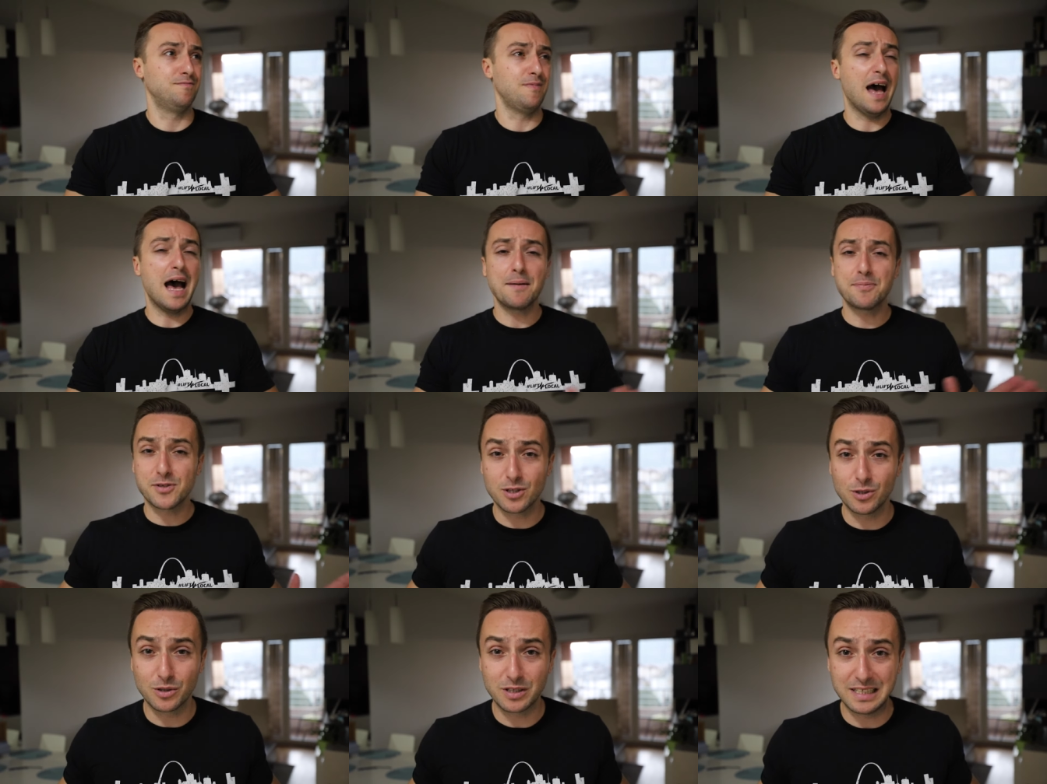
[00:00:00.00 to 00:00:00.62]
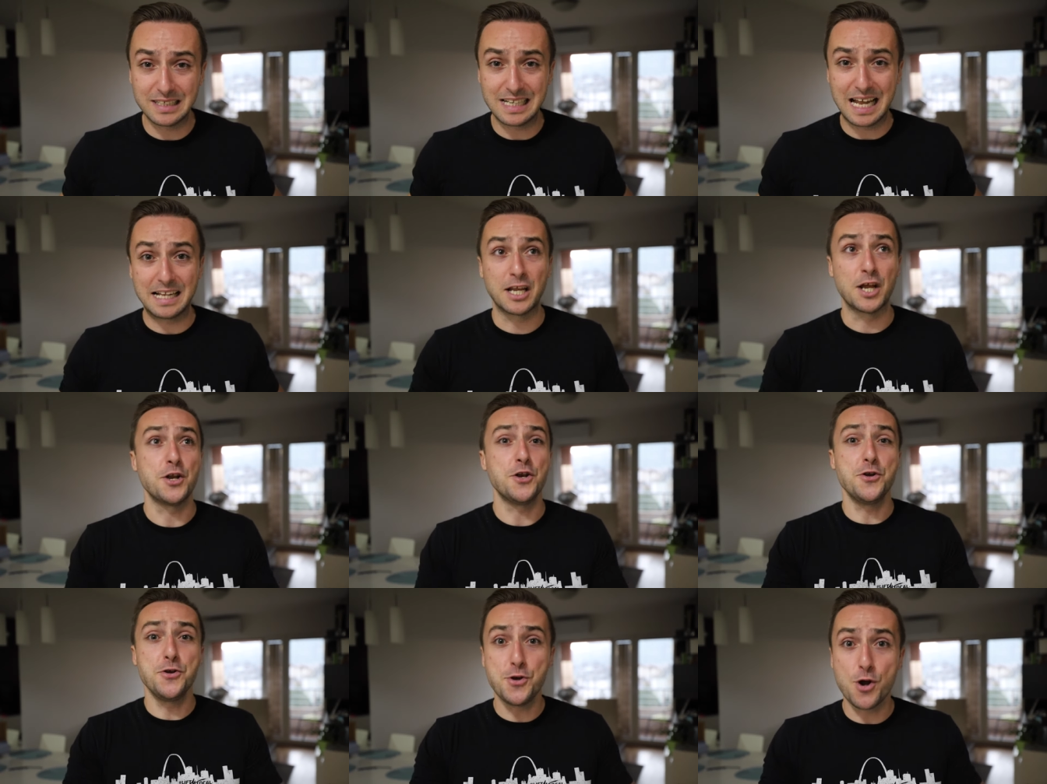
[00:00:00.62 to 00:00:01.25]
Absolutely
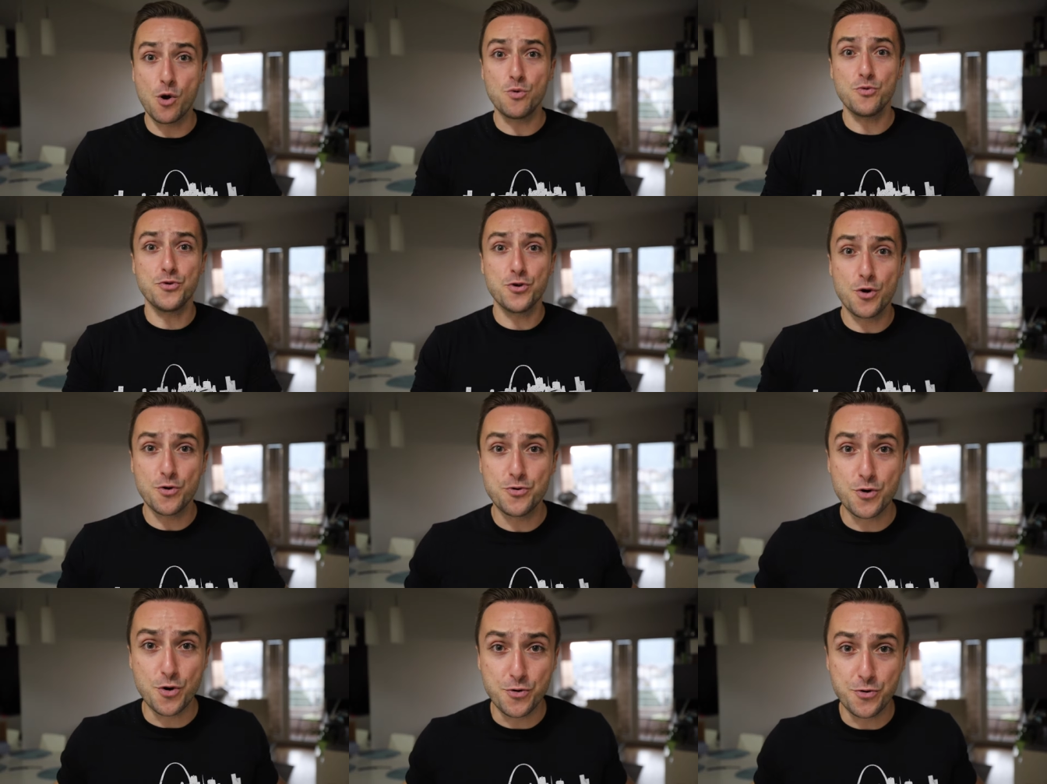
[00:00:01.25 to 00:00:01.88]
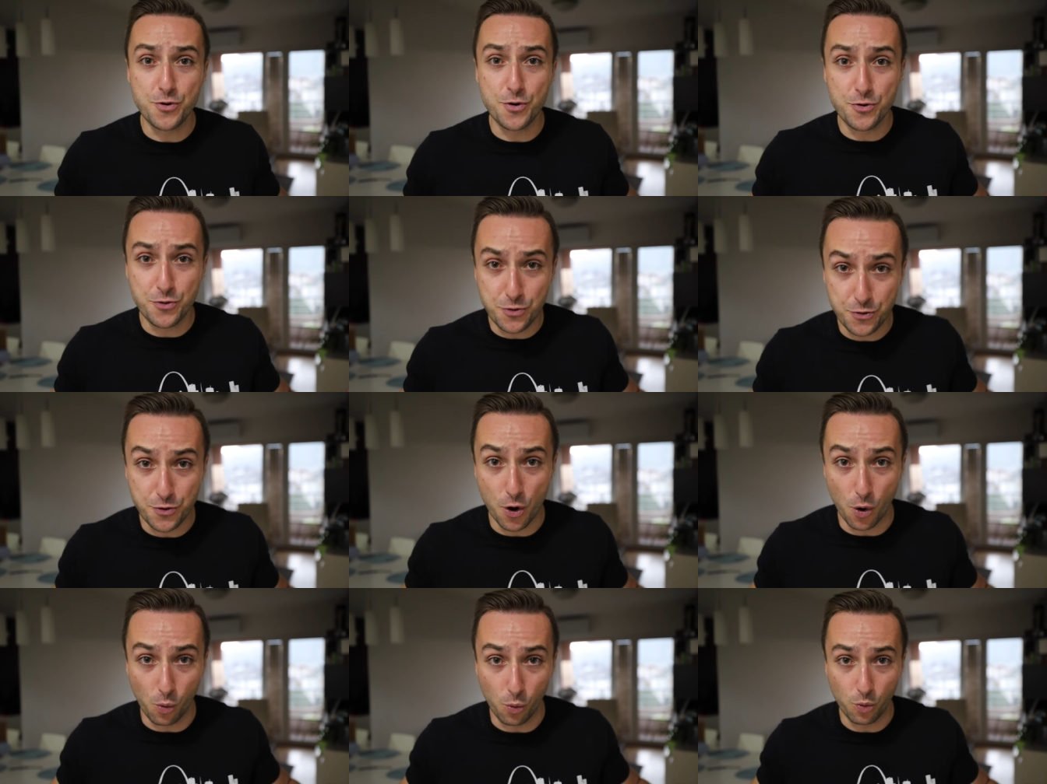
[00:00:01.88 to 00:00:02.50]
not. No, no, no, no,
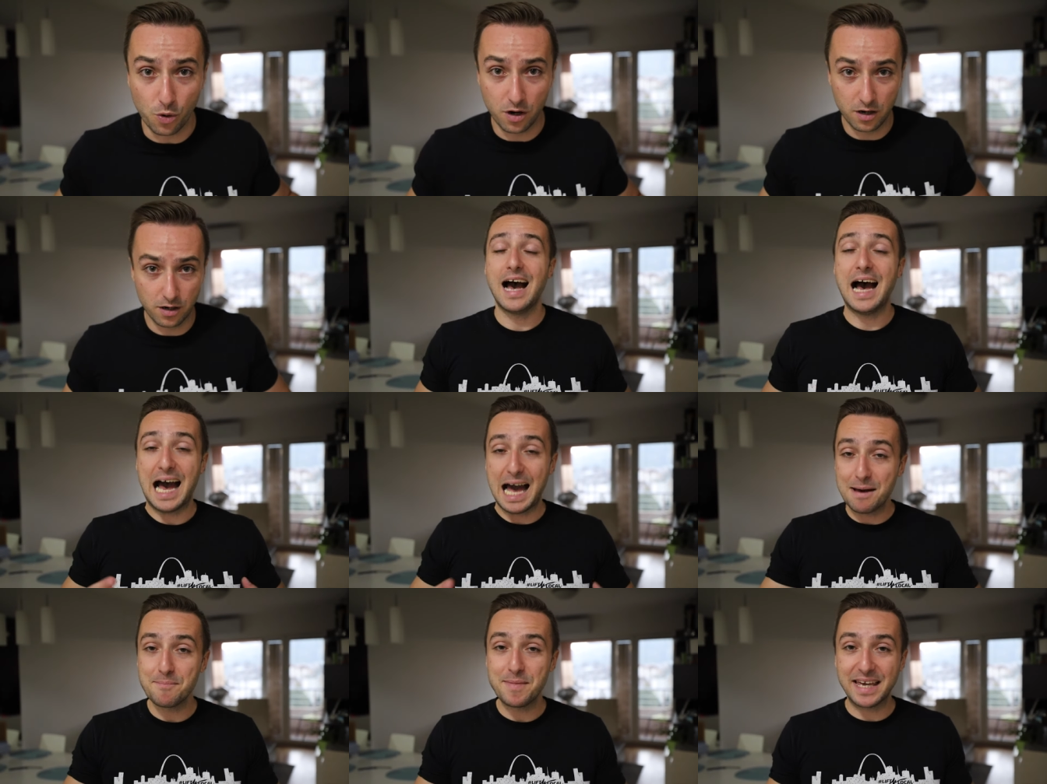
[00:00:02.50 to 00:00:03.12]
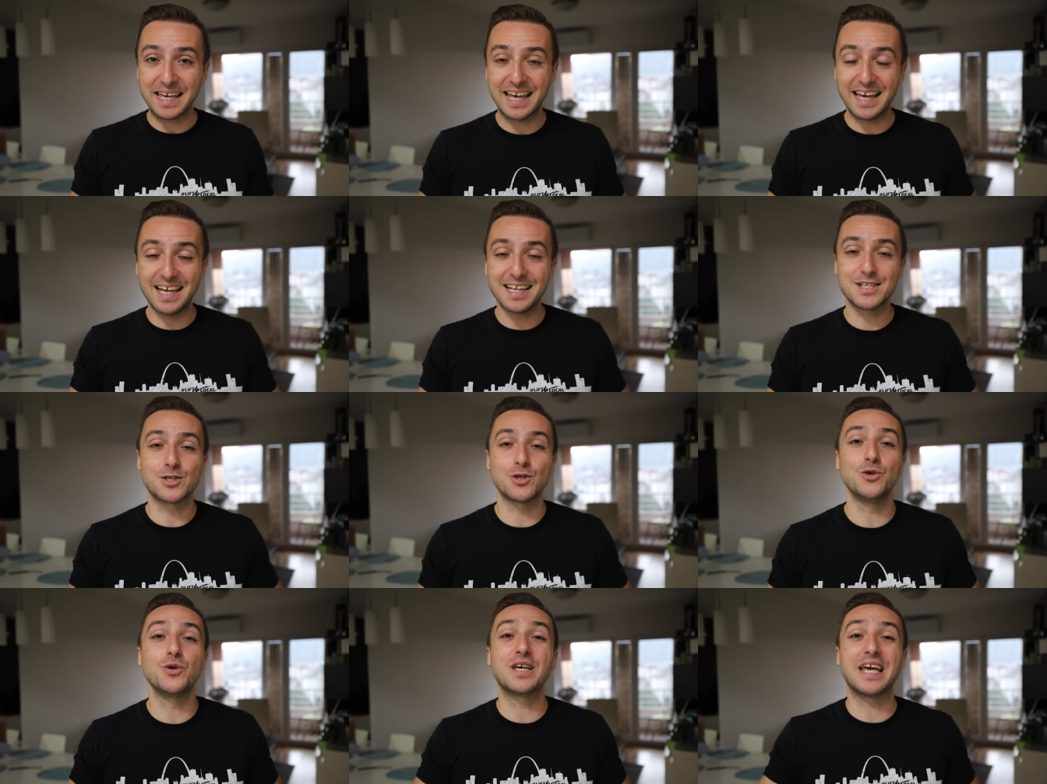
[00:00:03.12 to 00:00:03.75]
no. I'm making
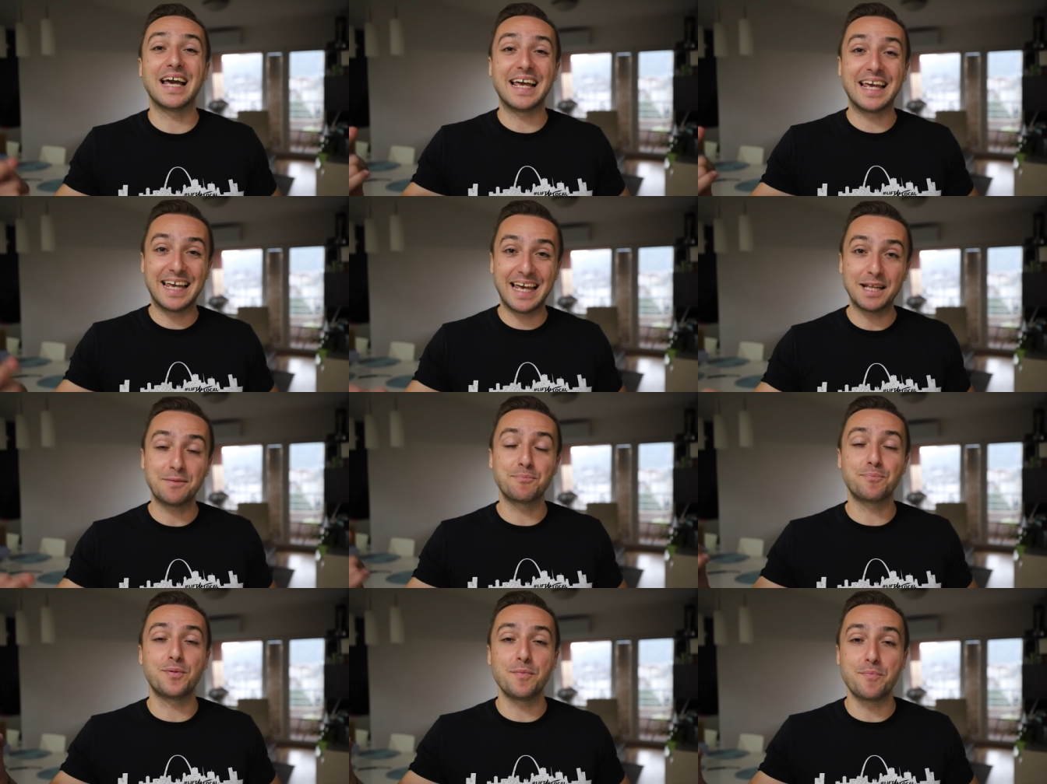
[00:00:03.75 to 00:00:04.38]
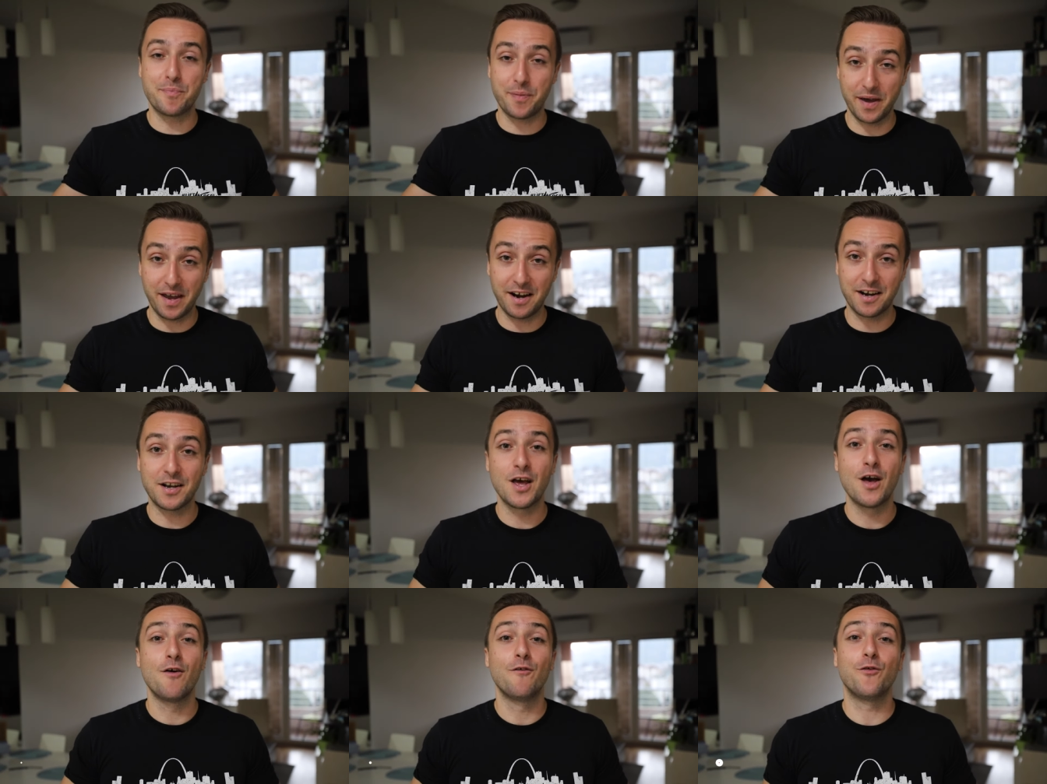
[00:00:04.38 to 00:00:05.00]
it so you can get
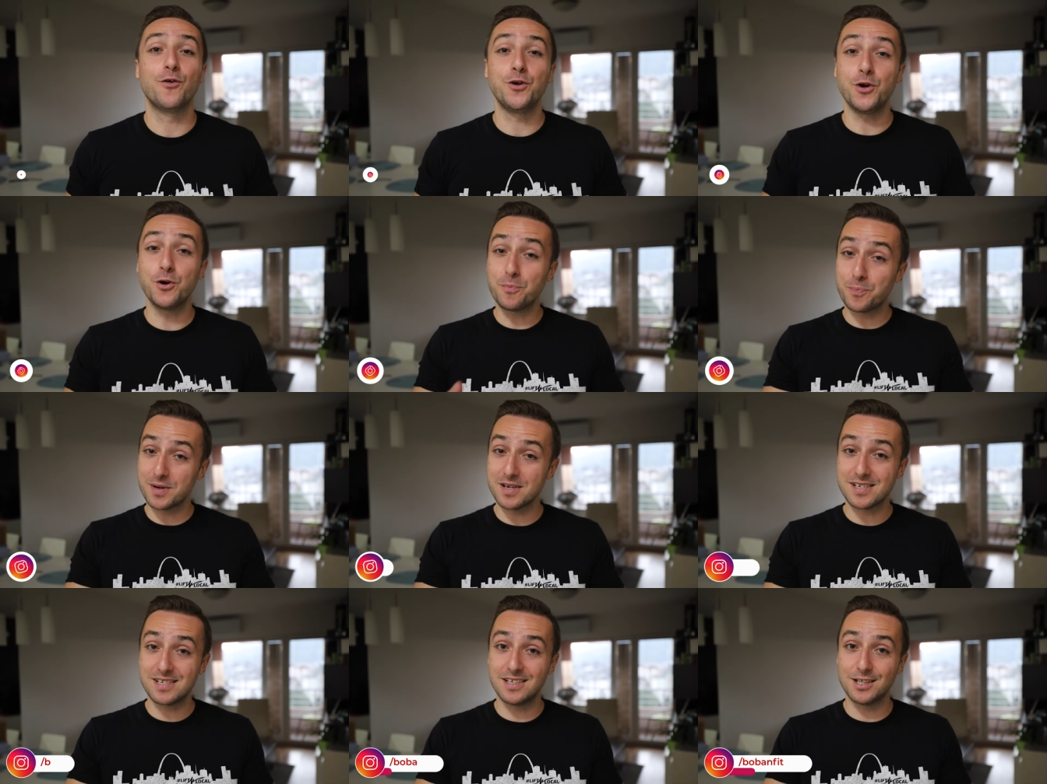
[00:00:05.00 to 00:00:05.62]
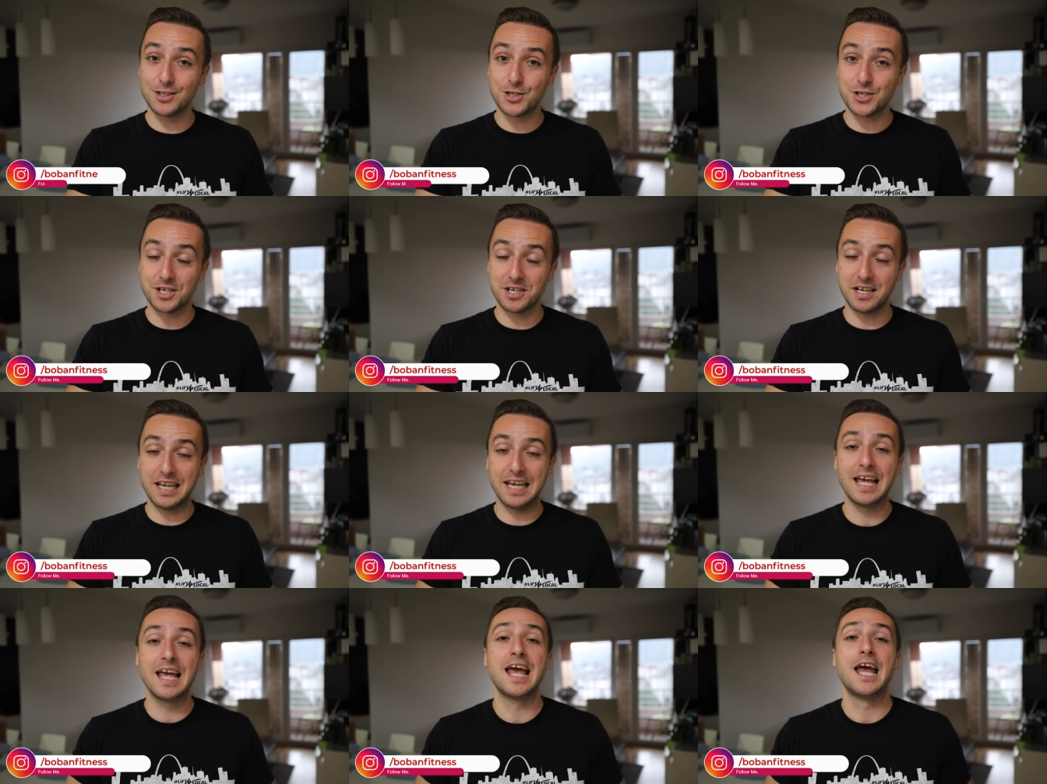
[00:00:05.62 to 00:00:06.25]
prepared for your personal
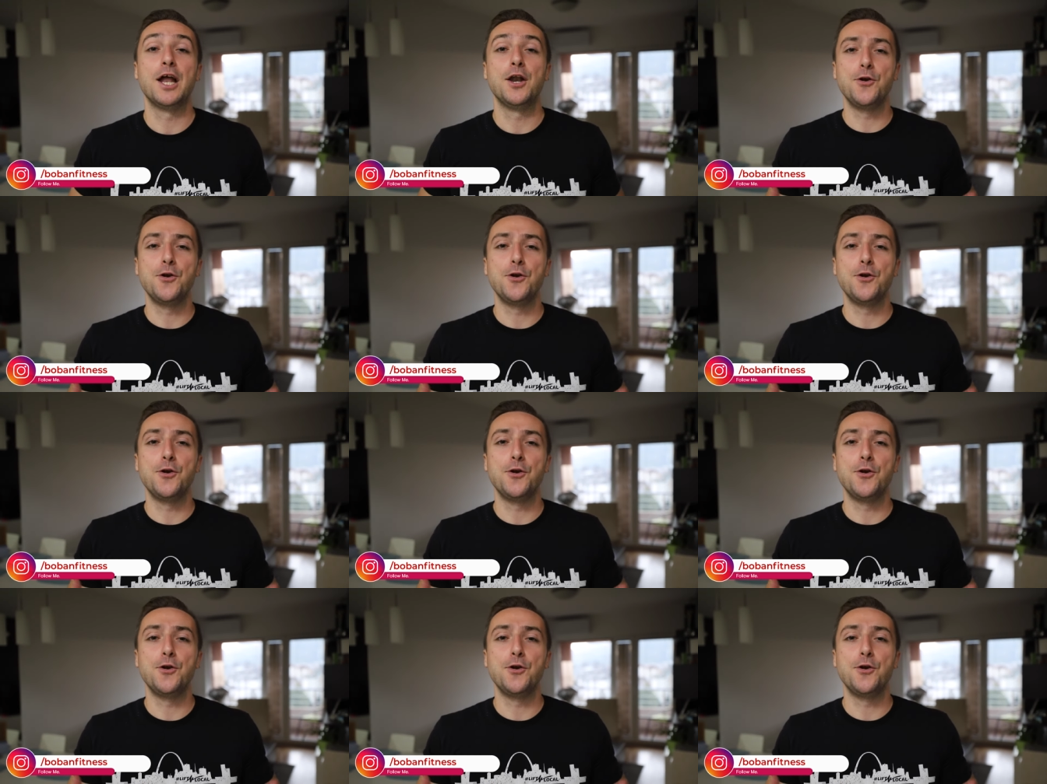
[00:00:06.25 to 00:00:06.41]
journey,